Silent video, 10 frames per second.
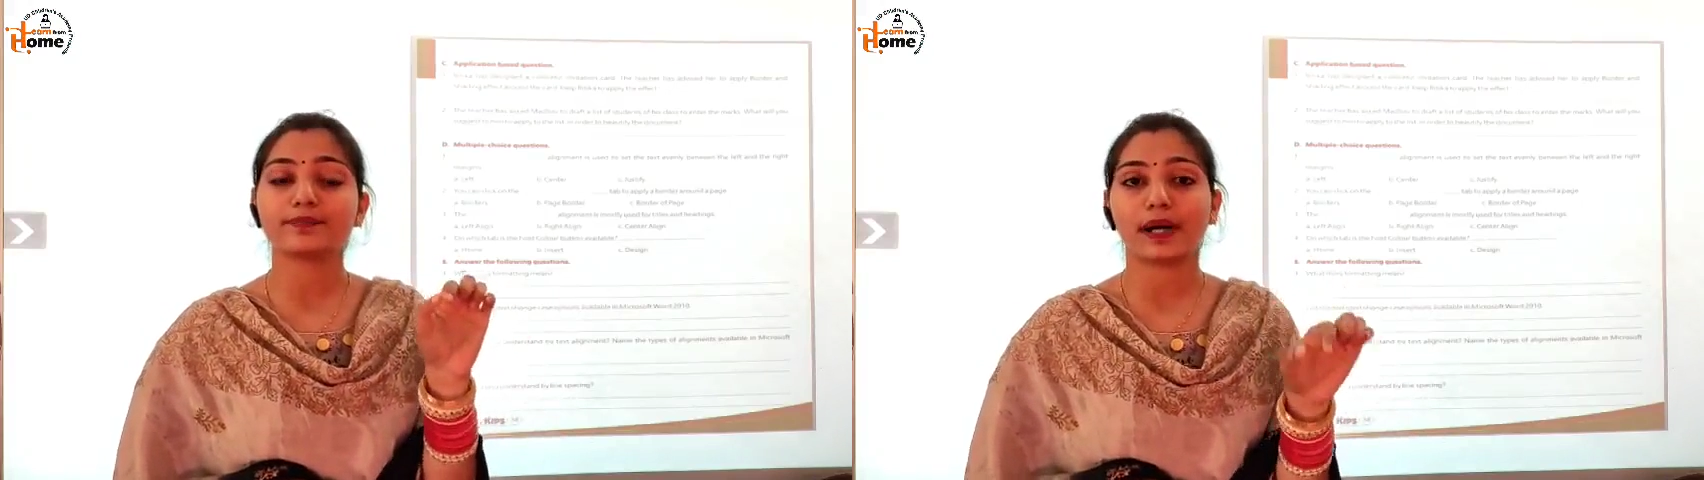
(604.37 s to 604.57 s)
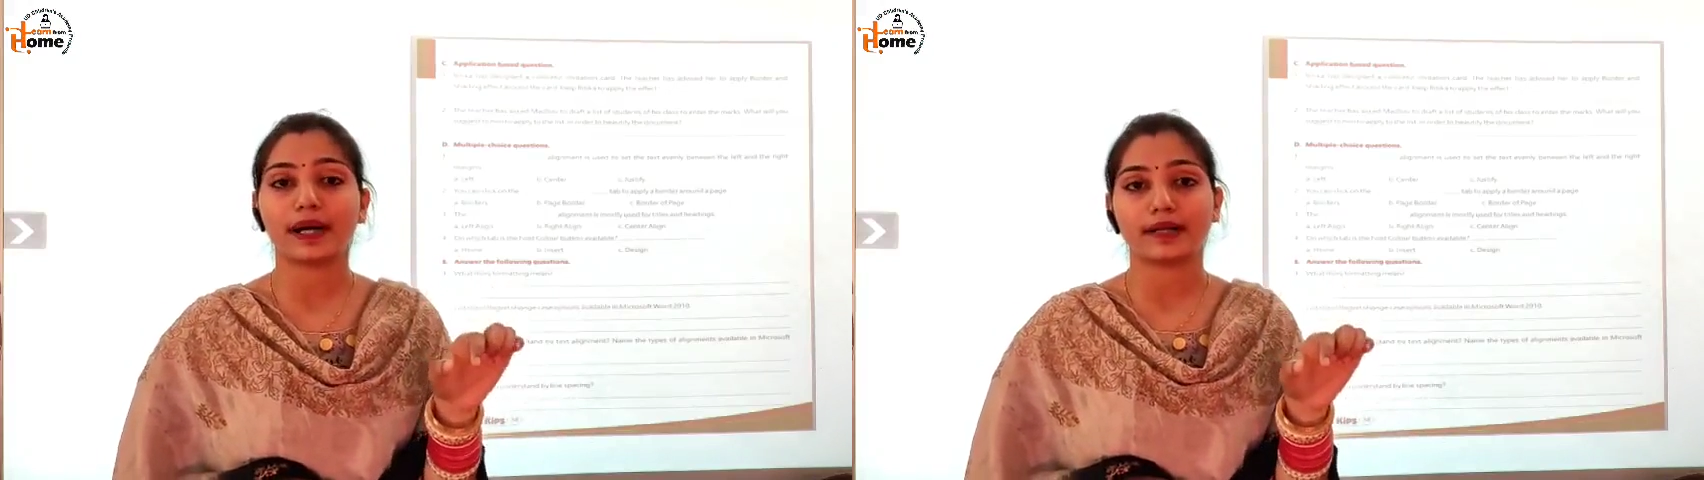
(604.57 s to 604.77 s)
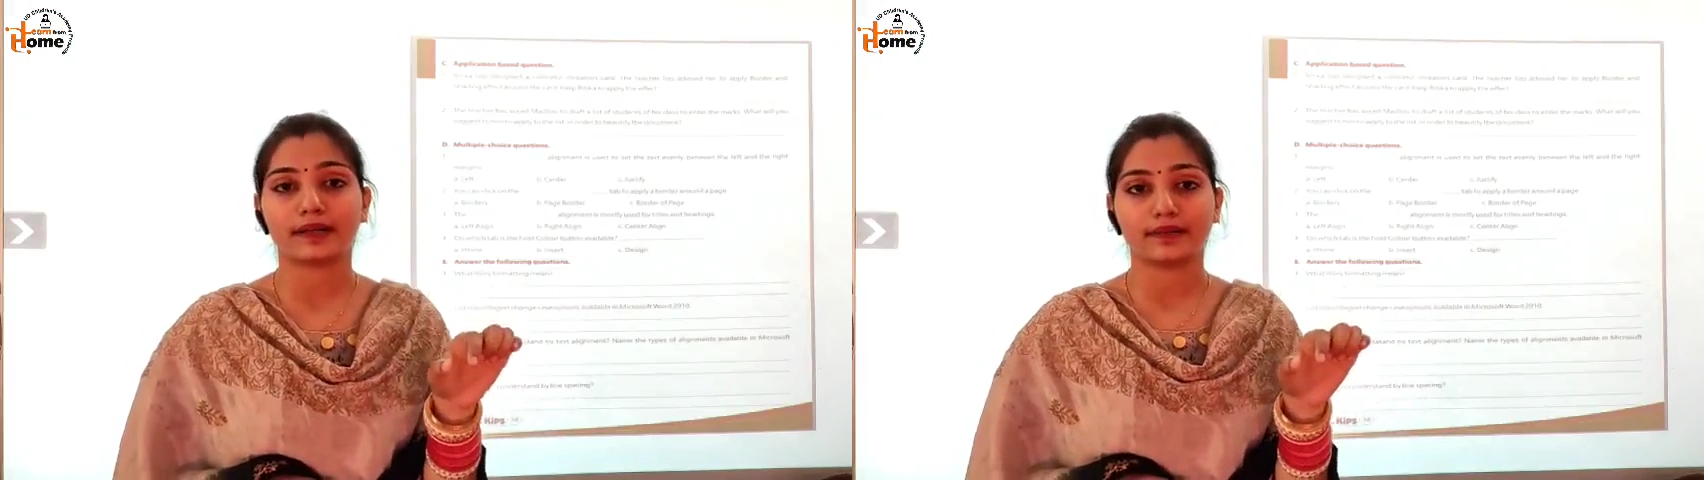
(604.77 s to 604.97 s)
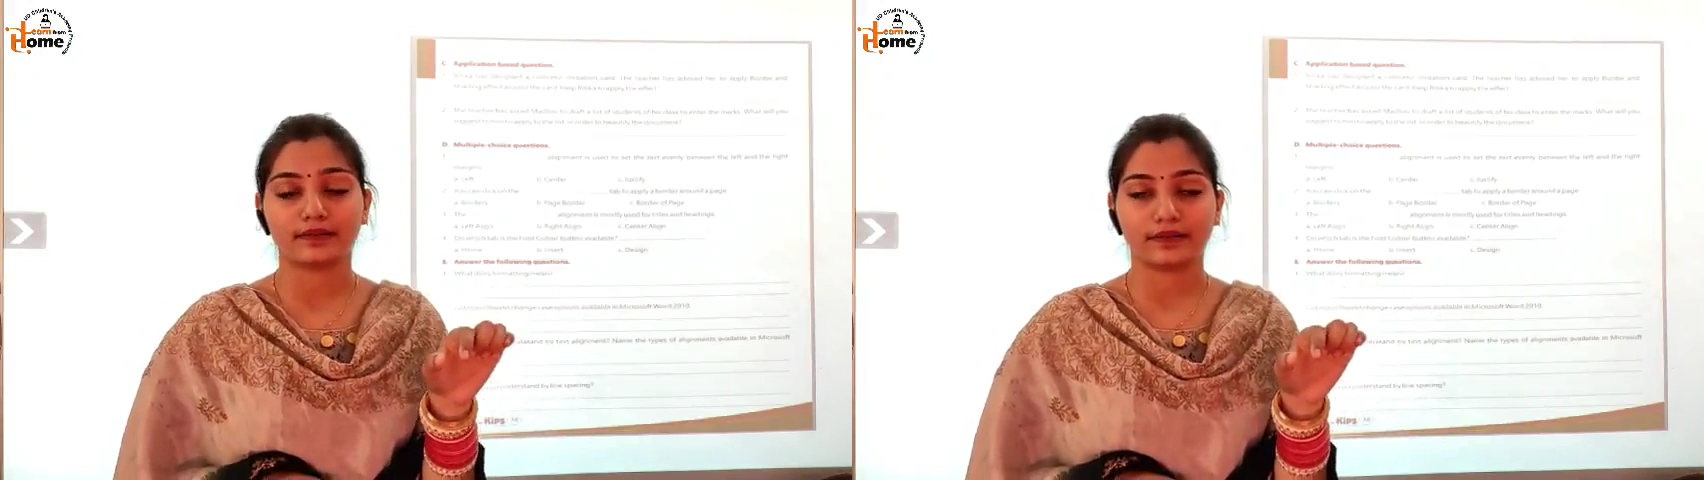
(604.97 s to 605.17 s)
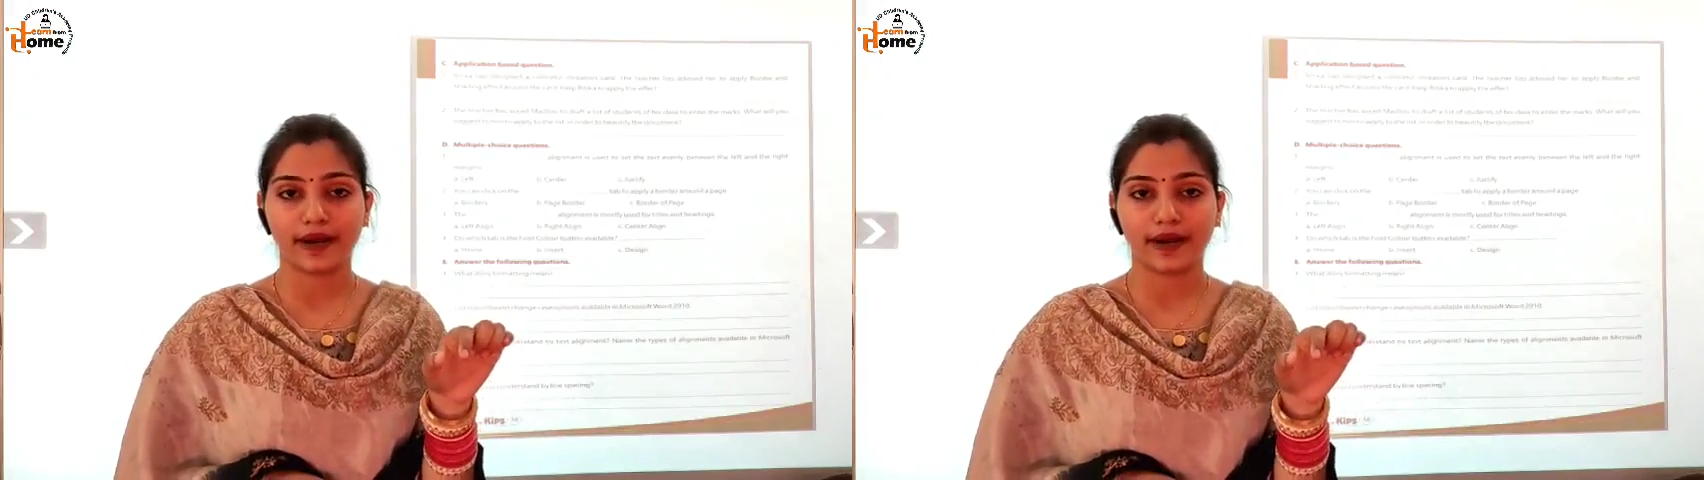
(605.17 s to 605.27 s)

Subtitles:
button.